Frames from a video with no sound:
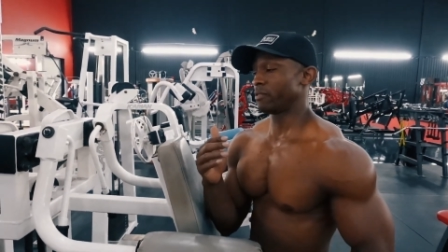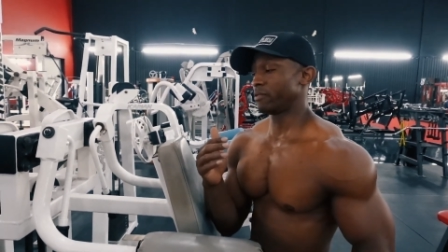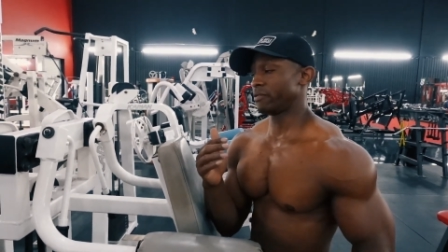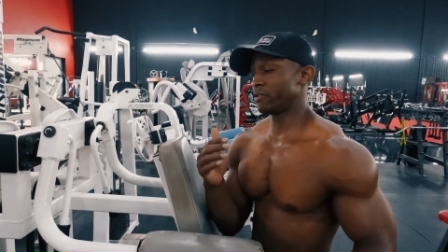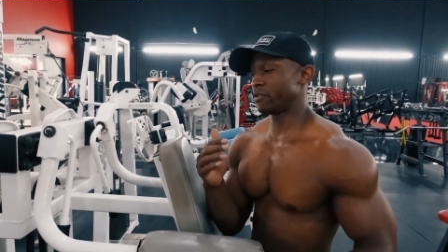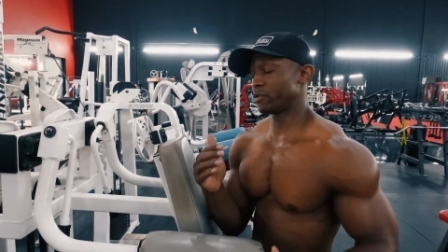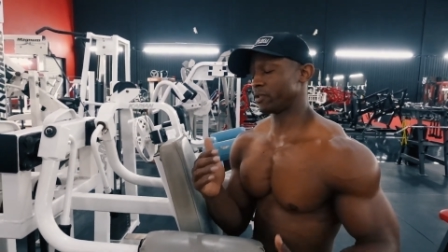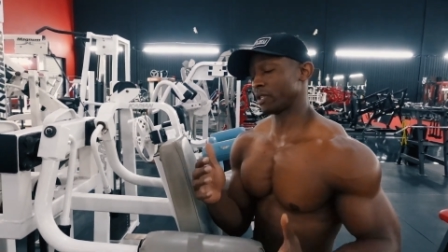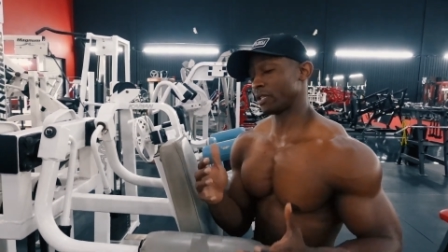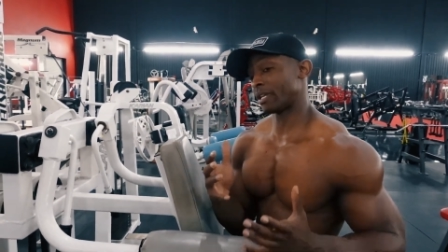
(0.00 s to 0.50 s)

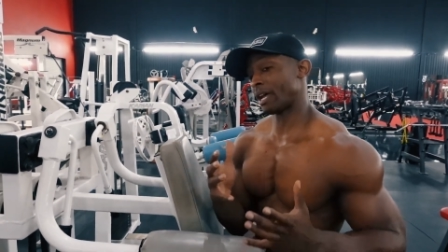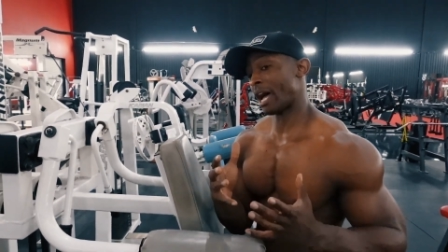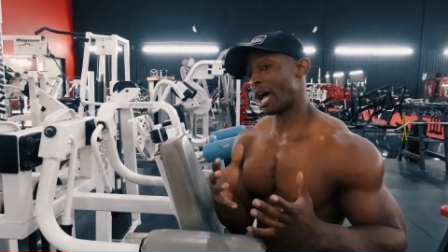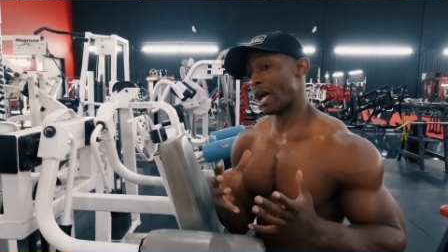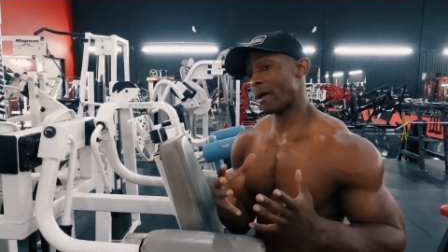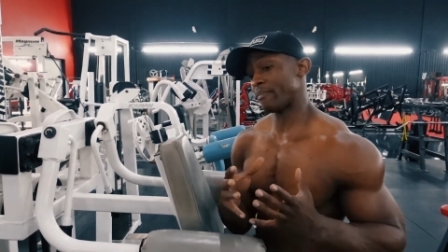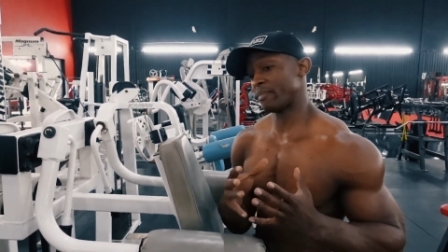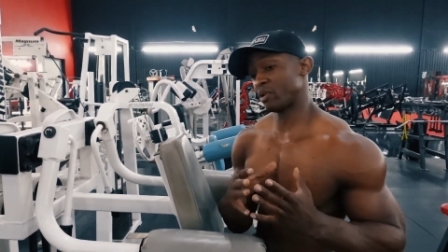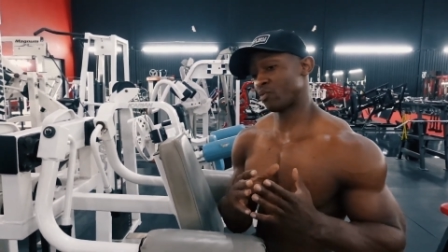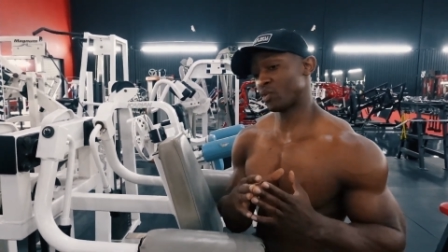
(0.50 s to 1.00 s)
there's a
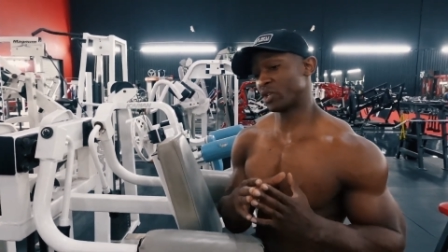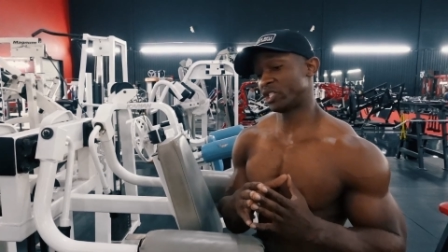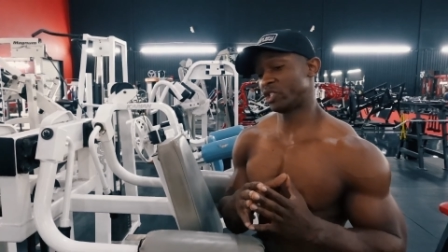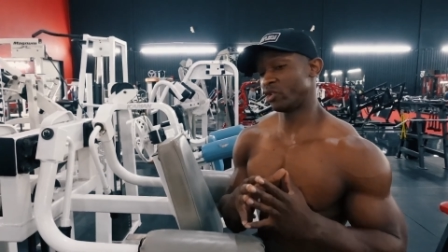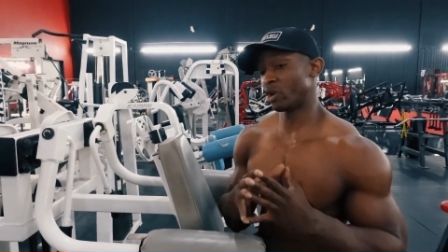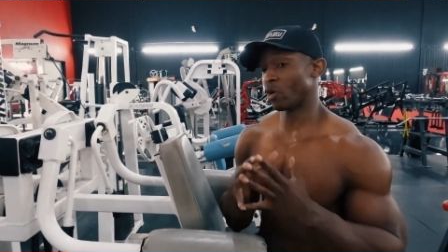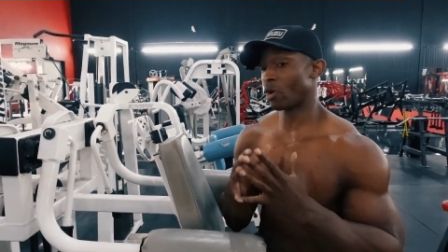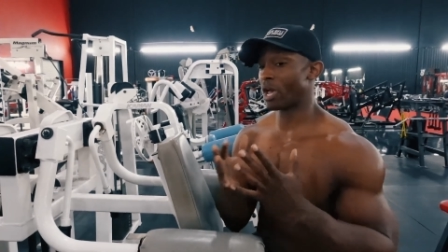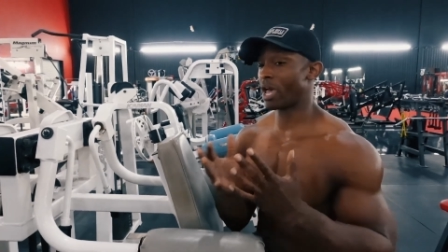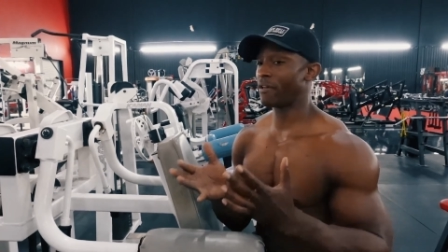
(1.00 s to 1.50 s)
time in which you
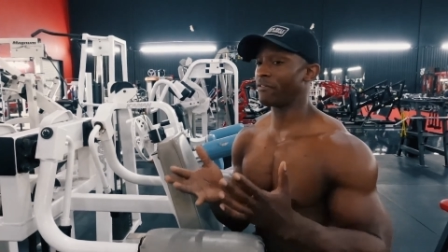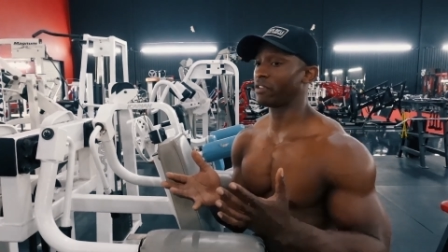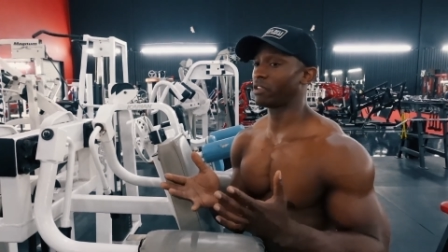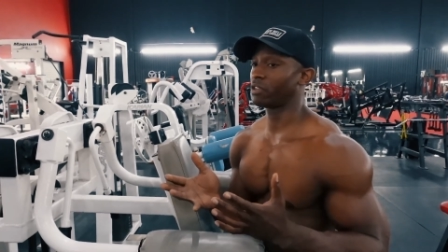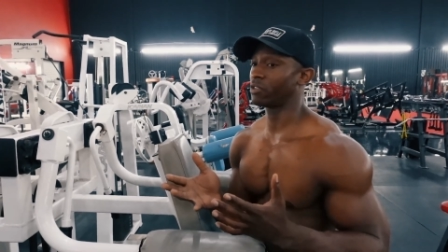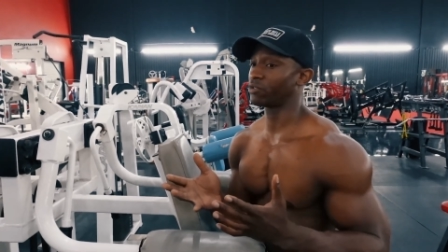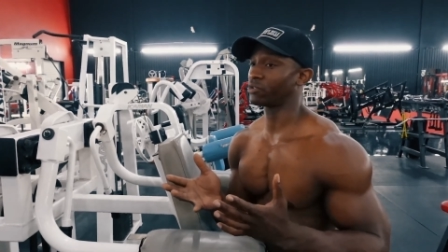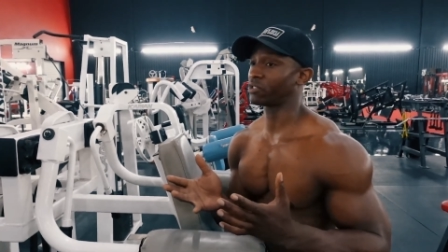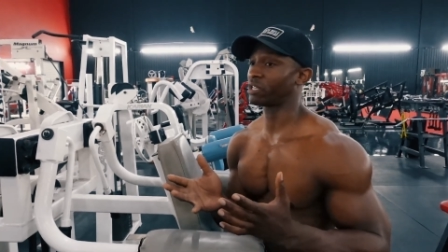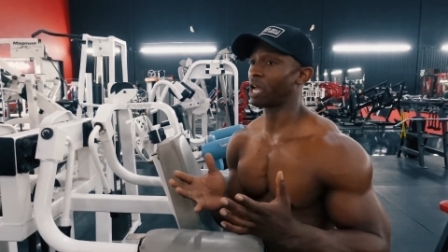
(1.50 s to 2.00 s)
go heavy,
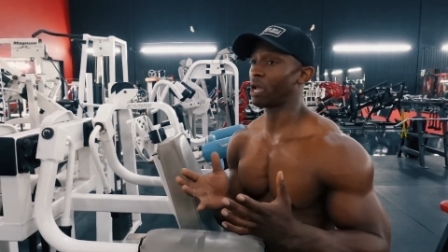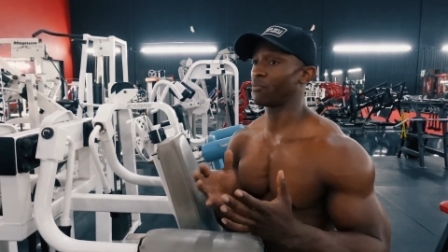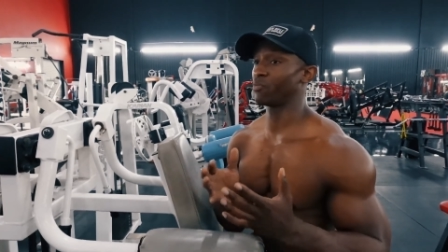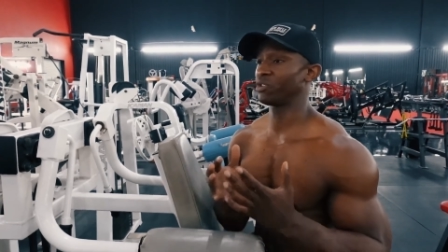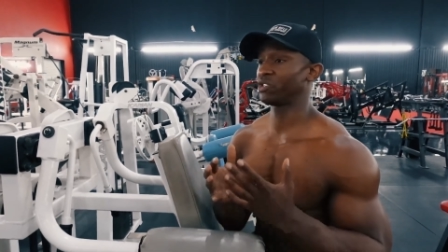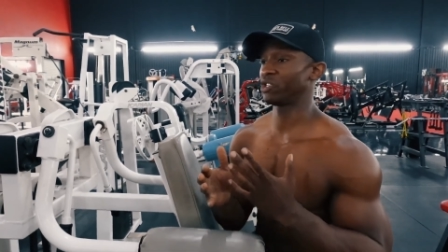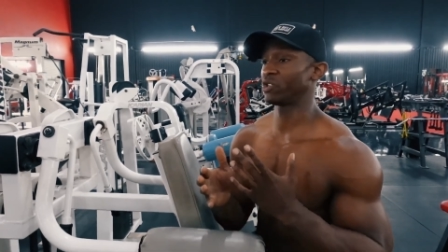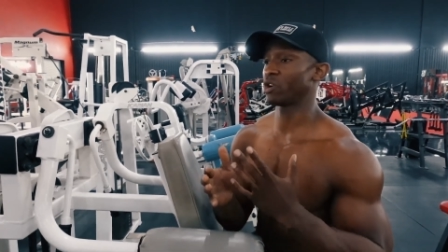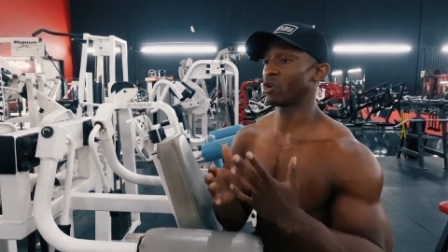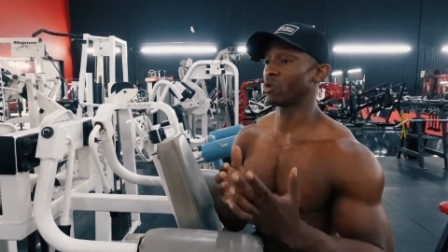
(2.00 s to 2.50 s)
there's a time in
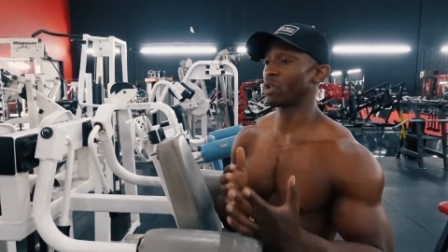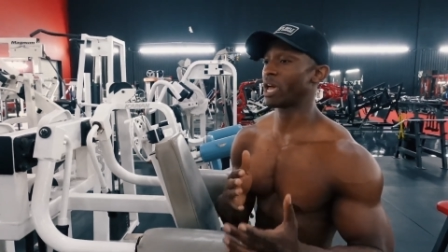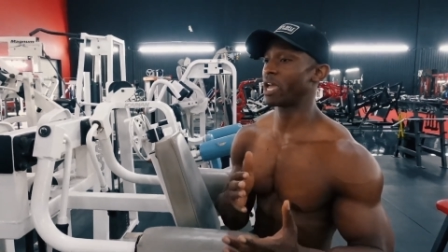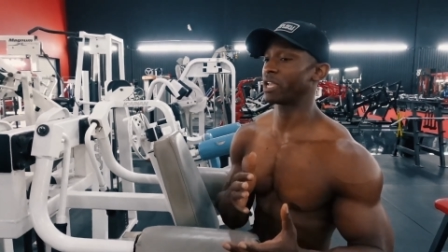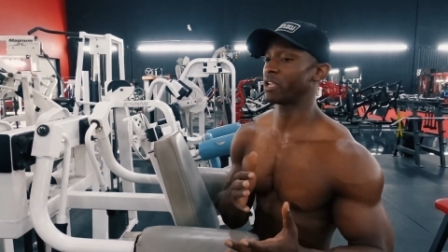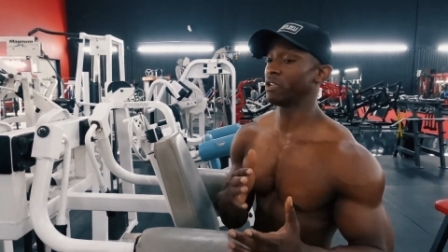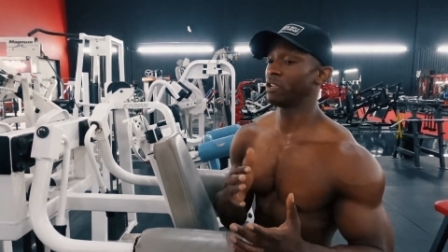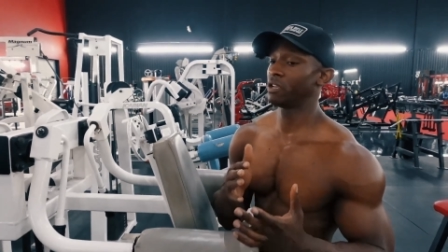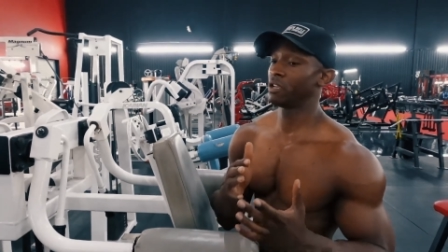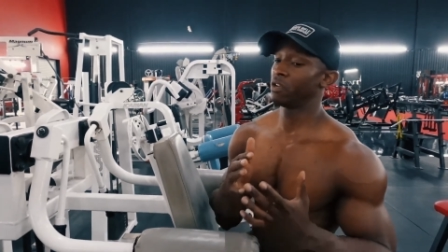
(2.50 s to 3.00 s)
which you go light.